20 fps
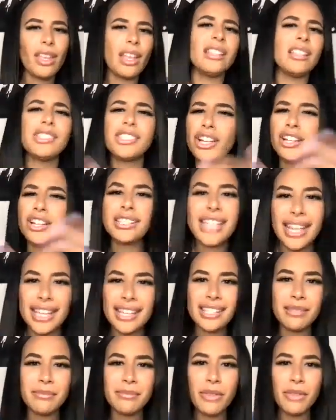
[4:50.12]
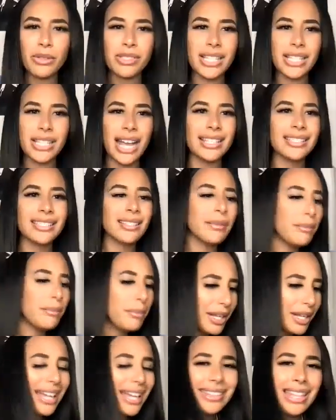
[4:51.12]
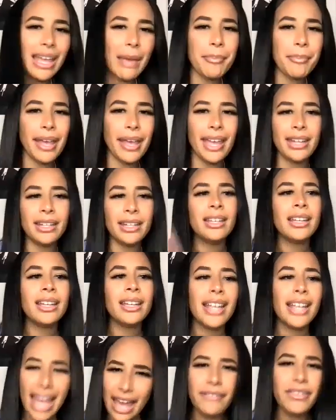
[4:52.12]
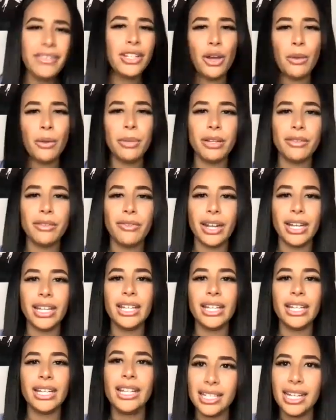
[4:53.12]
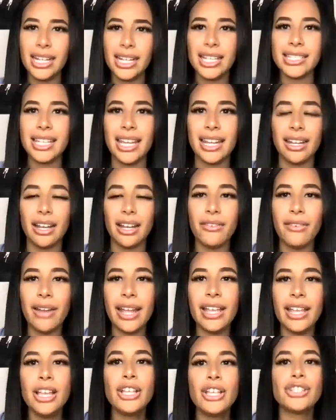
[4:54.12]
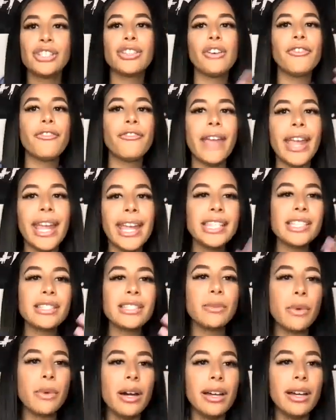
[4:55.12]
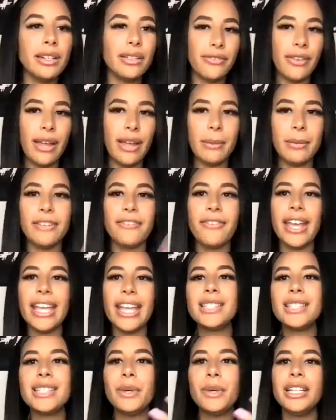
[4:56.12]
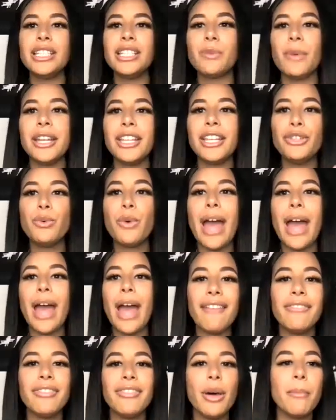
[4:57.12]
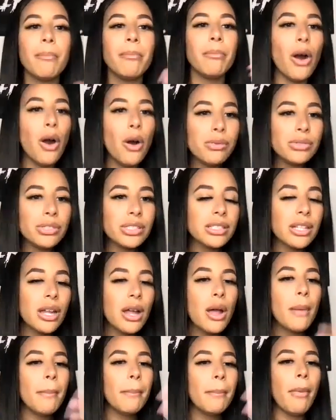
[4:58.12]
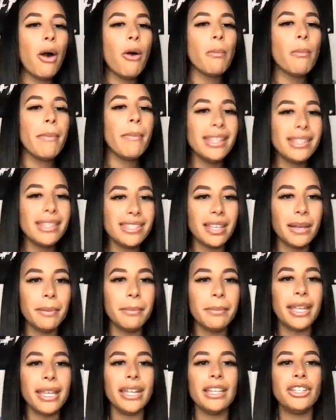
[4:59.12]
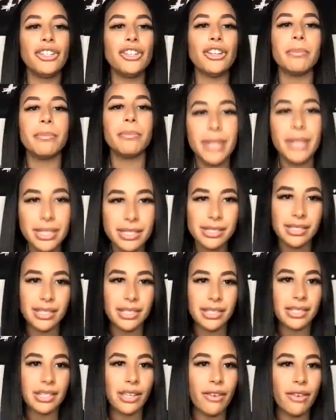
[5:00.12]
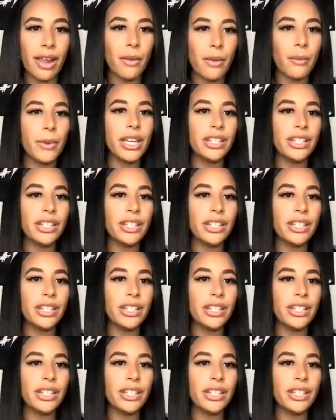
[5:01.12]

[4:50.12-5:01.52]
start taking some notes, guys. Pull out that pen. Have your notebook ready. Let's get it. All right. So phase one, family. Phase one is when you have the most momentum in your business. All right. We